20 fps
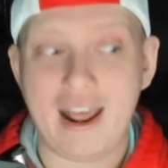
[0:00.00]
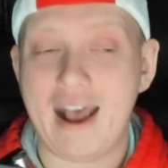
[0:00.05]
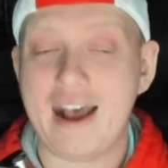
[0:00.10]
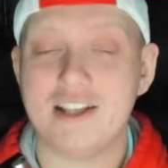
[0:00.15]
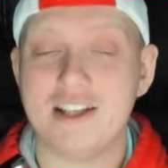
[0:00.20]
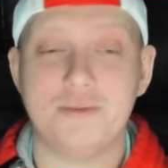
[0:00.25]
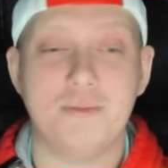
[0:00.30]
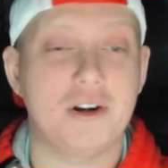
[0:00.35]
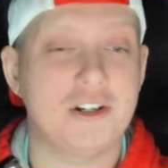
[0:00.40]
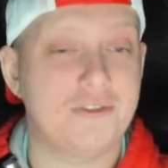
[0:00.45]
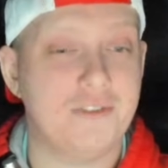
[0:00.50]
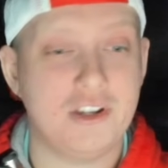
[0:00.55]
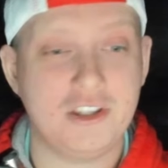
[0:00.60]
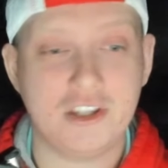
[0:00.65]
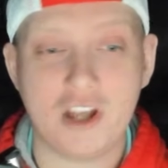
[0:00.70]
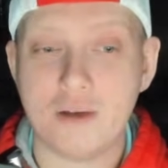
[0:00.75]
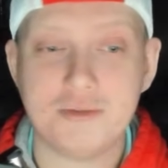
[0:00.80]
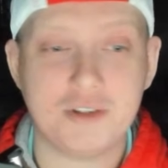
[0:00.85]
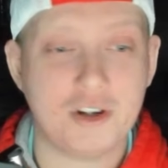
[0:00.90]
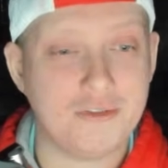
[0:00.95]
as much of a
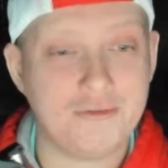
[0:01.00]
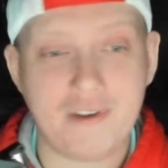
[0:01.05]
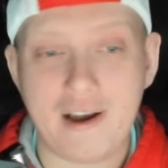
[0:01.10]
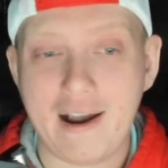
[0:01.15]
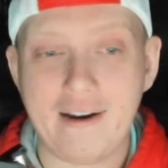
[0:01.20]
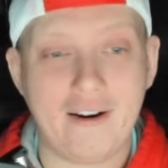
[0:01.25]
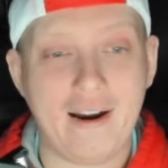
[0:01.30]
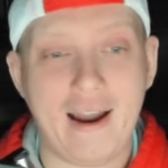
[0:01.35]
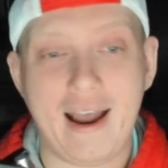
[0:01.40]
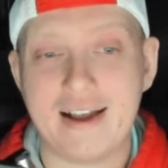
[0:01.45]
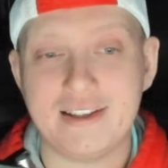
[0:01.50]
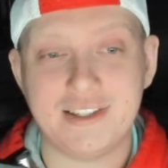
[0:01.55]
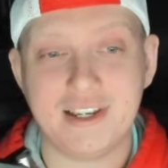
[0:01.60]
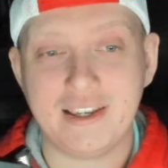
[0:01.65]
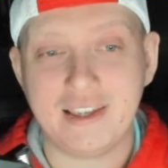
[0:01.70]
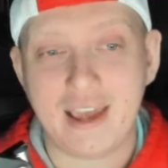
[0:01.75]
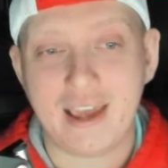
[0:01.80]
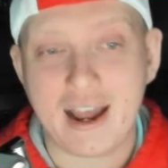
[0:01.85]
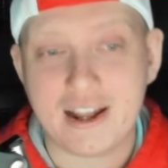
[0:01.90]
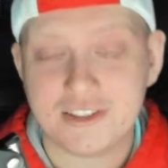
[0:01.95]
dumpster fire as
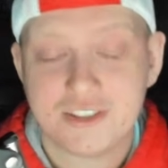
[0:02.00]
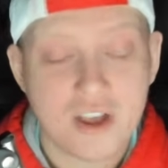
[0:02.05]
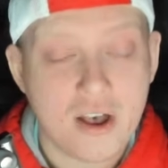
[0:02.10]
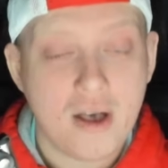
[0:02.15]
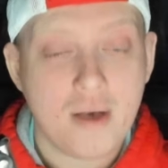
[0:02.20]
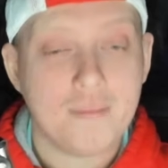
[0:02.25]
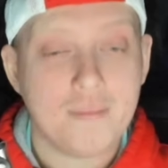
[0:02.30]
it gets,